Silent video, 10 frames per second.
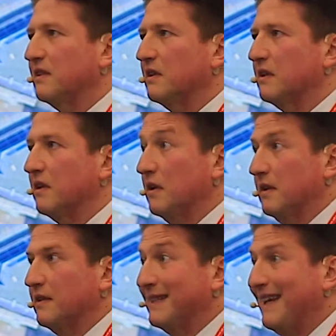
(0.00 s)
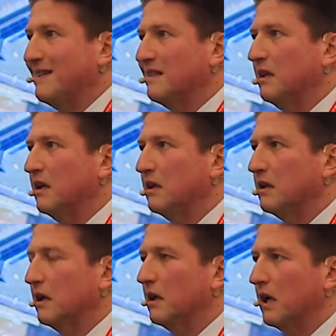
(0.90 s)
the testing
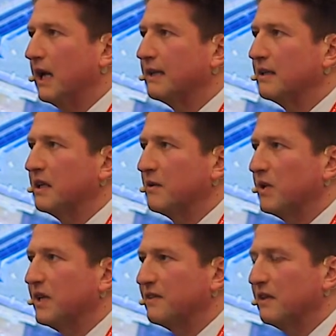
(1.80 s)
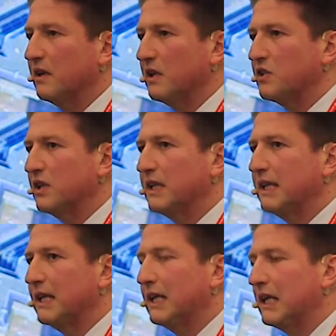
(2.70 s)
and the research in
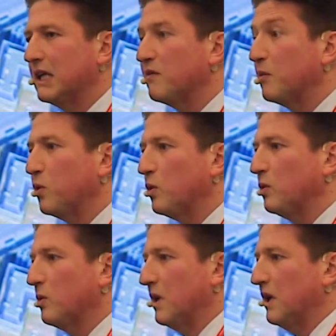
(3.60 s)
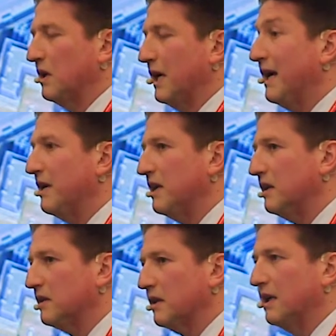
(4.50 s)
the Liverpool
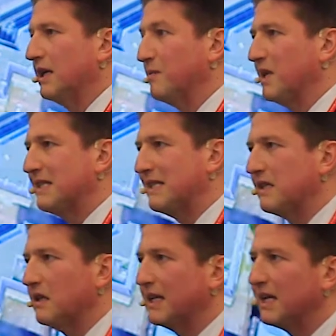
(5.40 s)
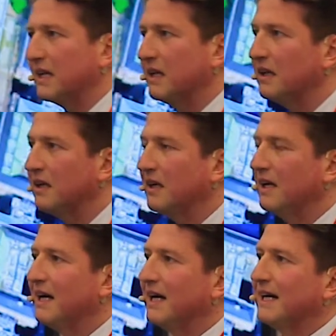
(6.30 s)
area and the Merseyside area.
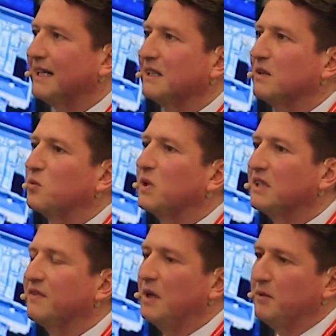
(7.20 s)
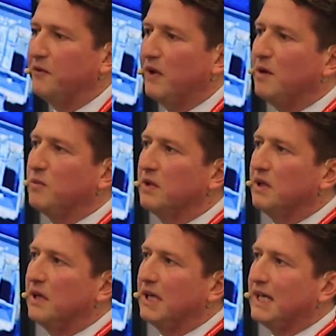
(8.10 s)
We'll develop a
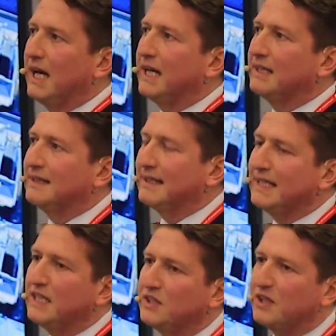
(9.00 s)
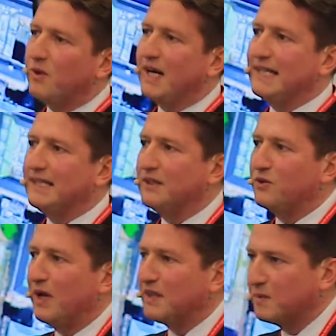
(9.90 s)
framework and an integrated
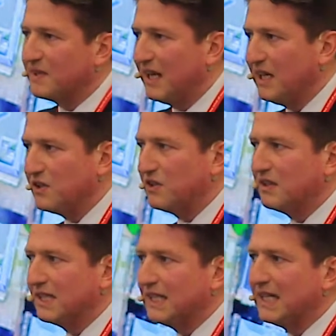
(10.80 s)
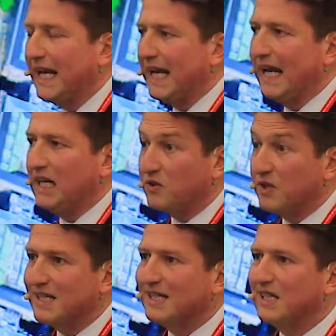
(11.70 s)
transportation and
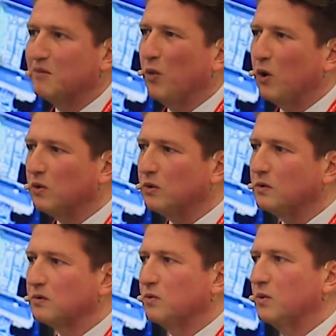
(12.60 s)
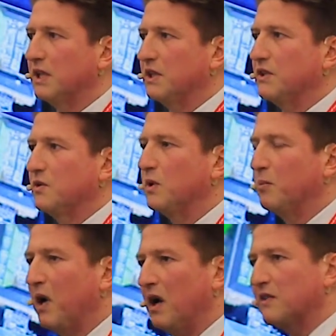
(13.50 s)
electricity model, which will
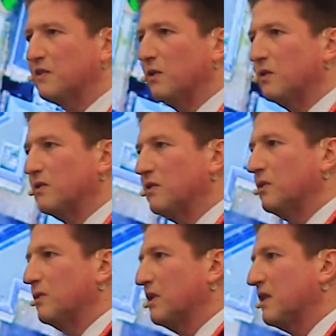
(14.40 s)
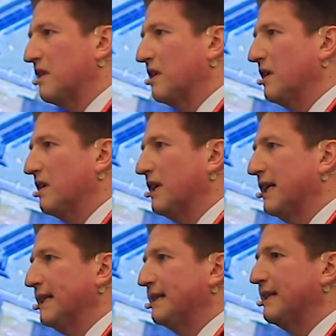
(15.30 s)
pass on to other
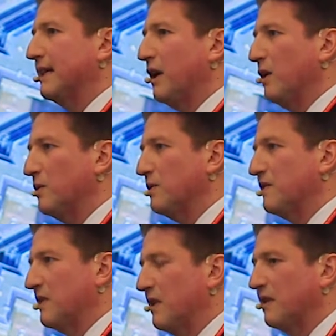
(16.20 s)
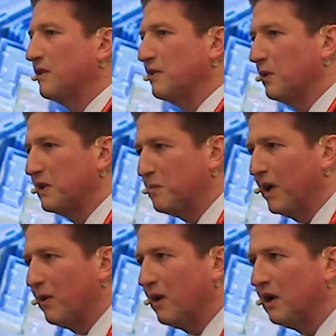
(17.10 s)
DNOs other than Scottish
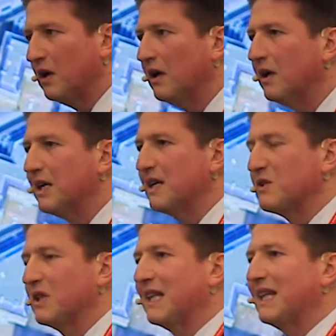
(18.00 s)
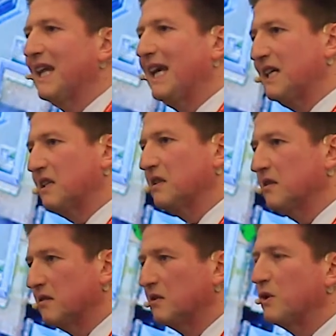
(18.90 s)
Power, so that they can
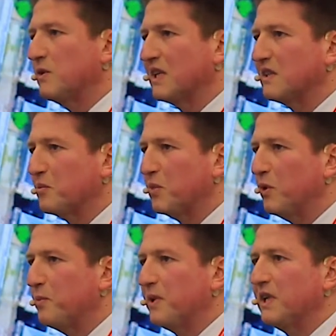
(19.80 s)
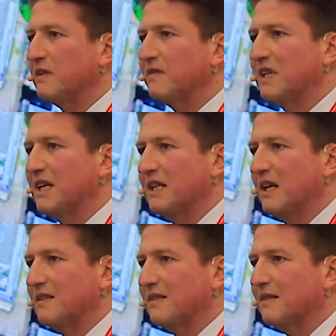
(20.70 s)
use it as a blueprint for their
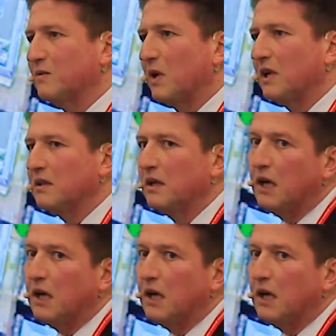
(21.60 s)
analysis as well.